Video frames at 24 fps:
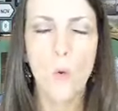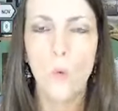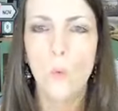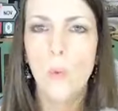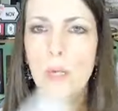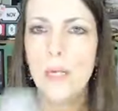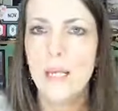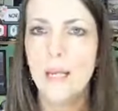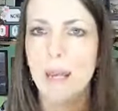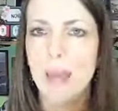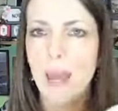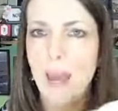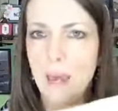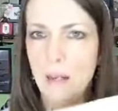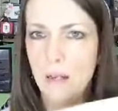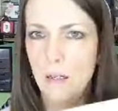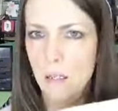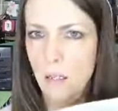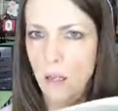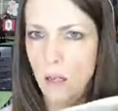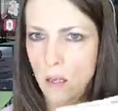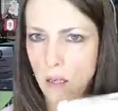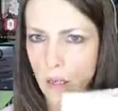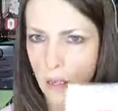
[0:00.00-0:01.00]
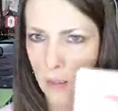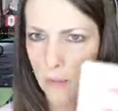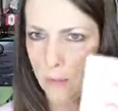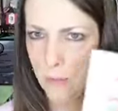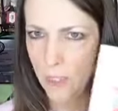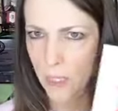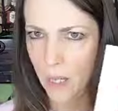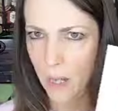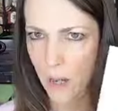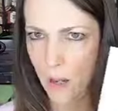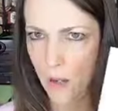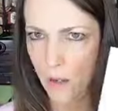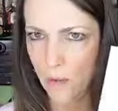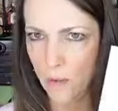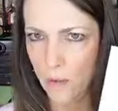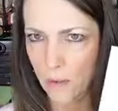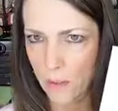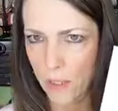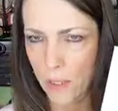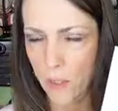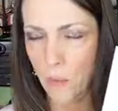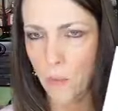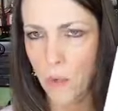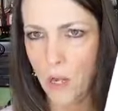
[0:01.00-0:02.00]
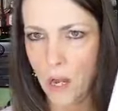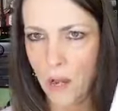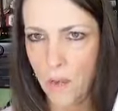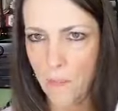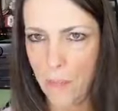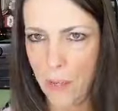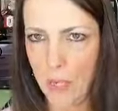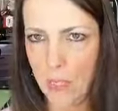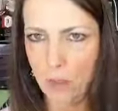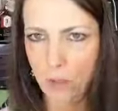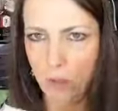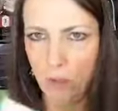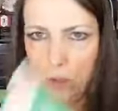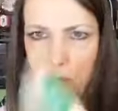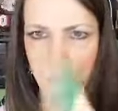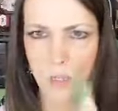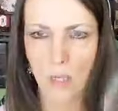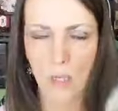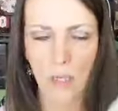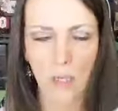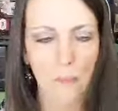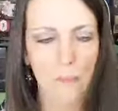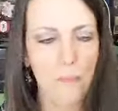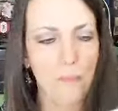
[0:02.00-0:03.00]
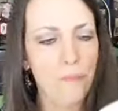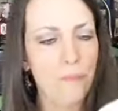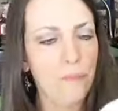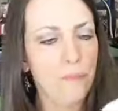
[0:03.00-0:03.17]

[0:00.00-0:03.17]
When a catalog comes out, it will have bundles in it.